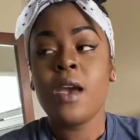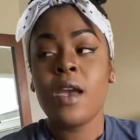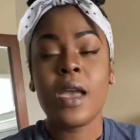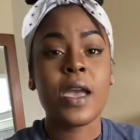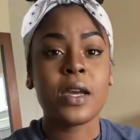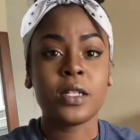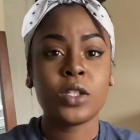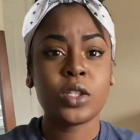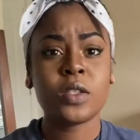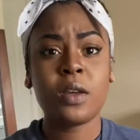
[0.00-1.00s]
and
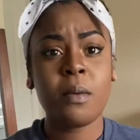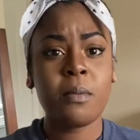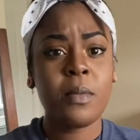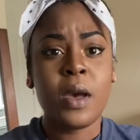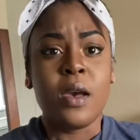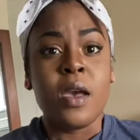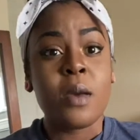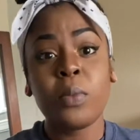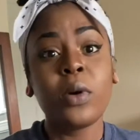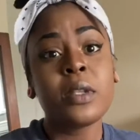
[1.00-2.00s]
just some
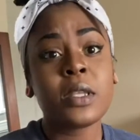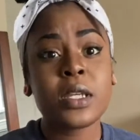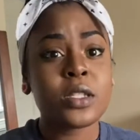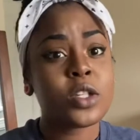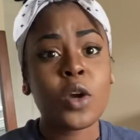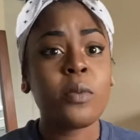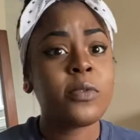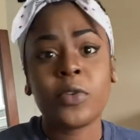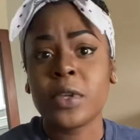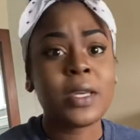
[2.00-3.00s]
important things to know
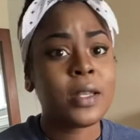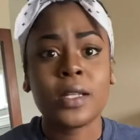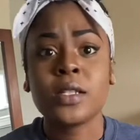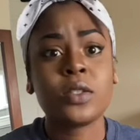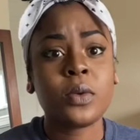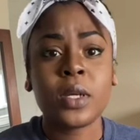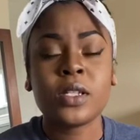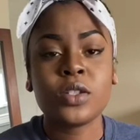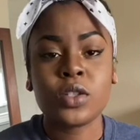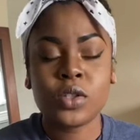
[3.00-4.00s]
before you get into it,
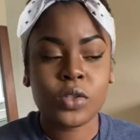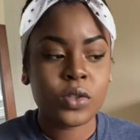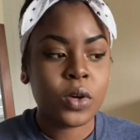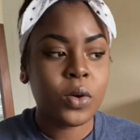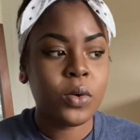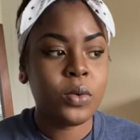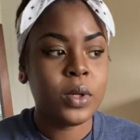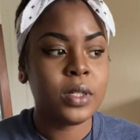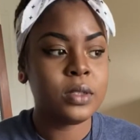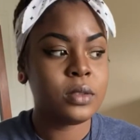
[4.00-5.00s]
just so
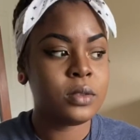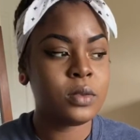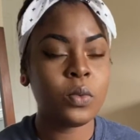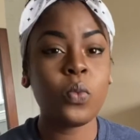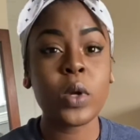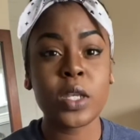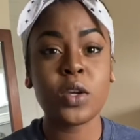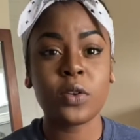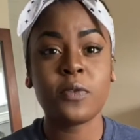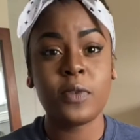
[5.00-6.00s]
when
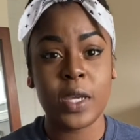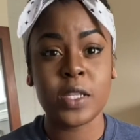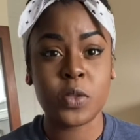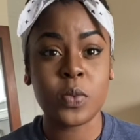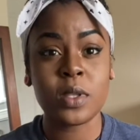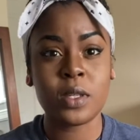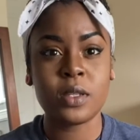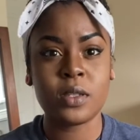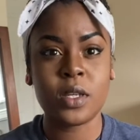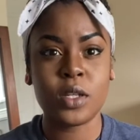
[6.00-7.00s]
you're faced with
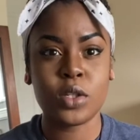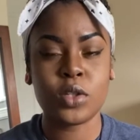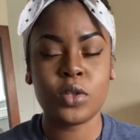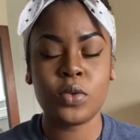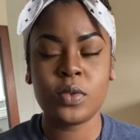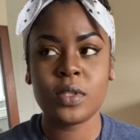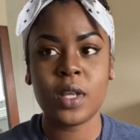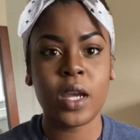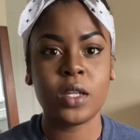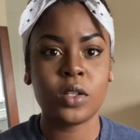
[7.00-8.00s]
these issues
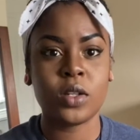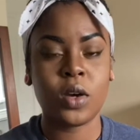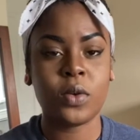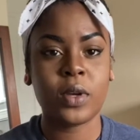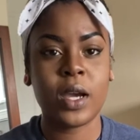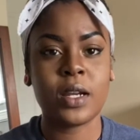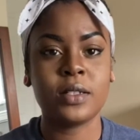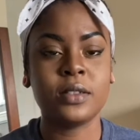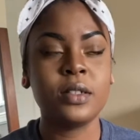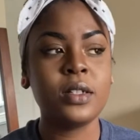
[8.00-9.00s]
that you don't kind
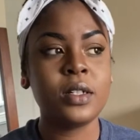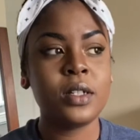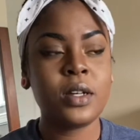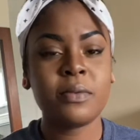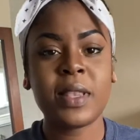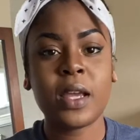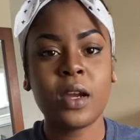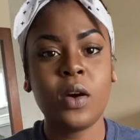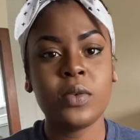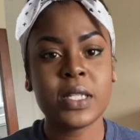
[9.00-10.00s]
of feel like,
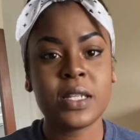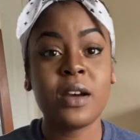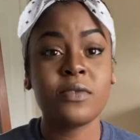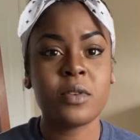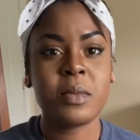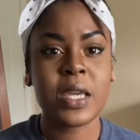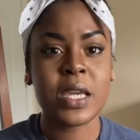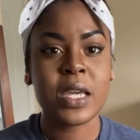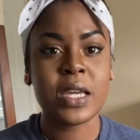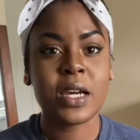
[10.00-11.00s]
oh, it's not for
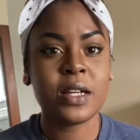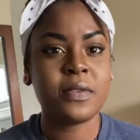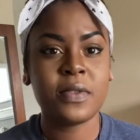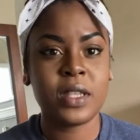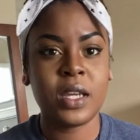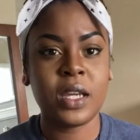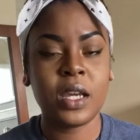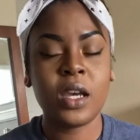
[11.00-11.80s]
me kind of thing.